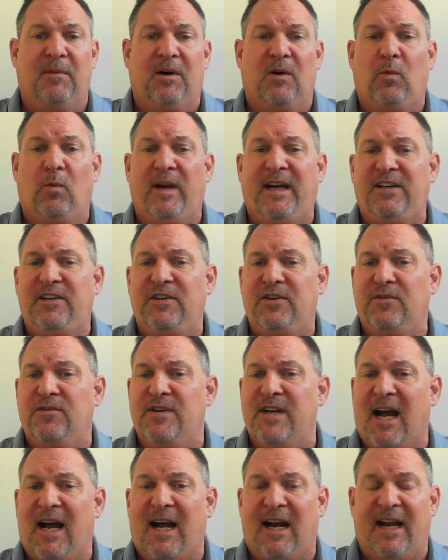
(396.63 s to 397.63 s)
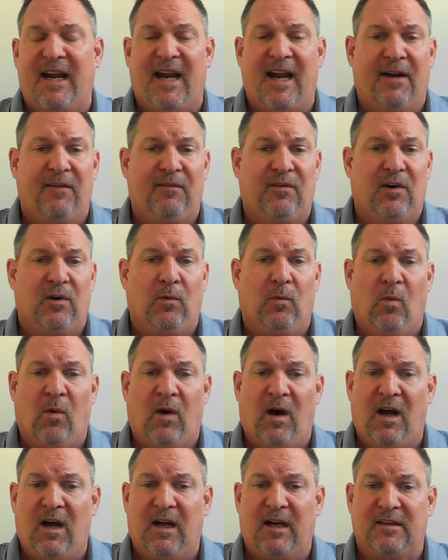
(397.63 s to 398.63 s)
We do not ever
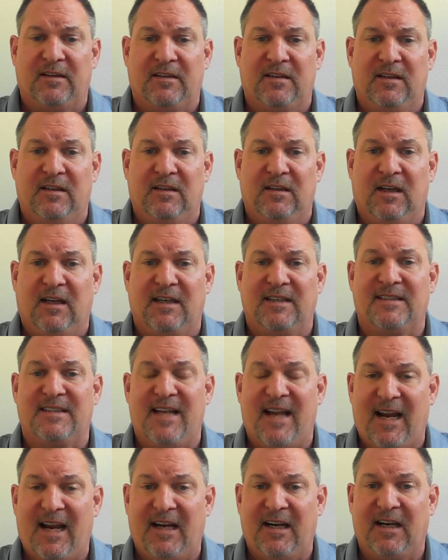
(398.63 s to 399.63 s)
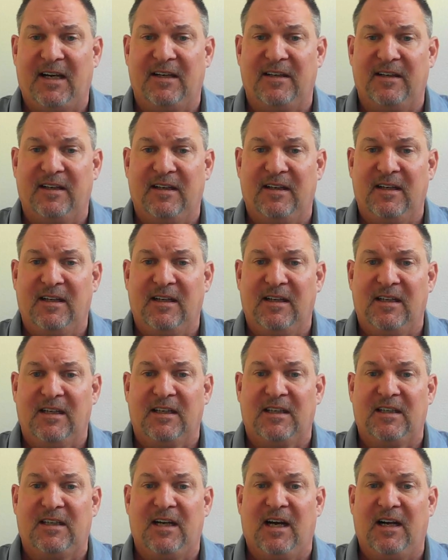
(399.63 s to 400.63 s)
want a tenant
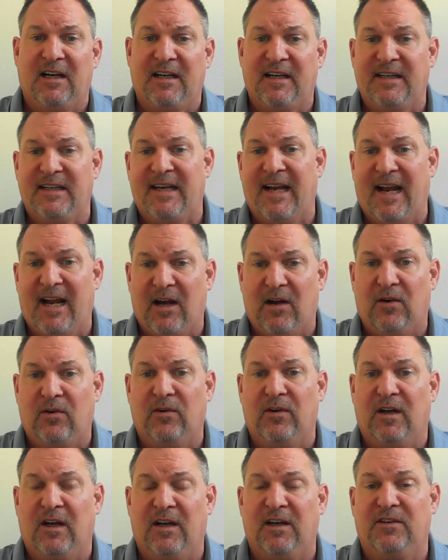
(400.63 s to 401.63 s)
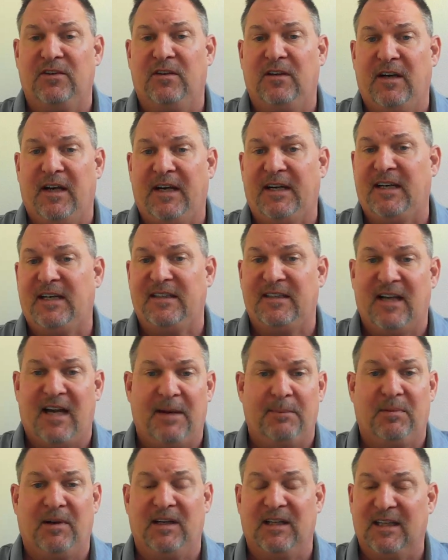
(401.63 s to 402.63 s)
cutting down any
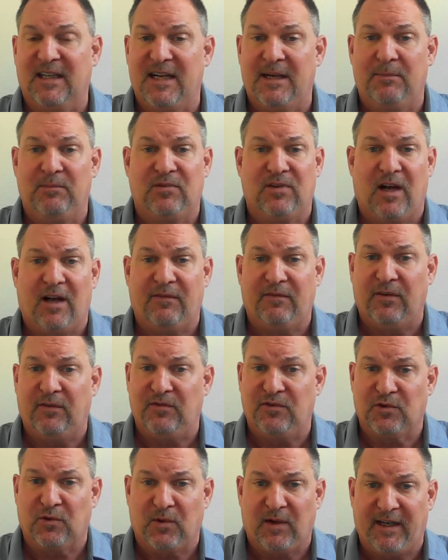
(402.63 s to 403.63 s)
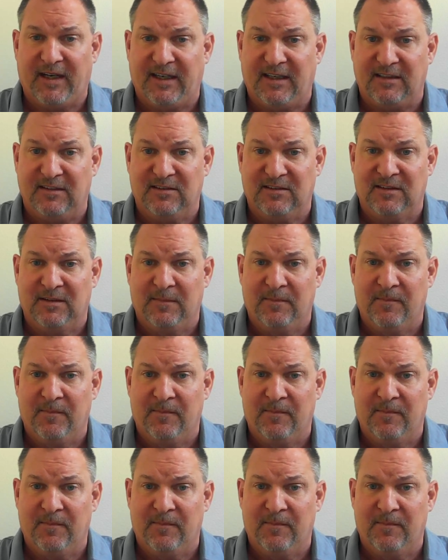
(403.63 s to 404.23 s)
type of limbs off of trees.